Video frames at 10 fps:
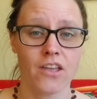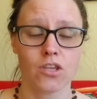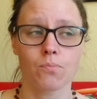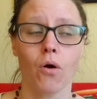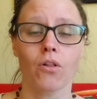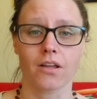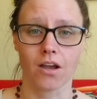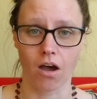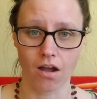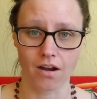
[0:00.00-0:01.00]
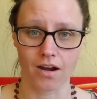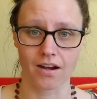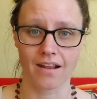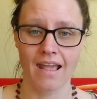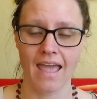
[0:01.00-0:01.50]
You pull a
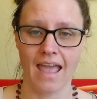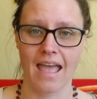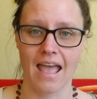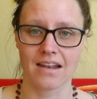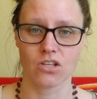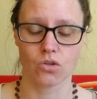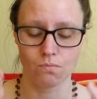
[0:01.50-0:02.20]
card and you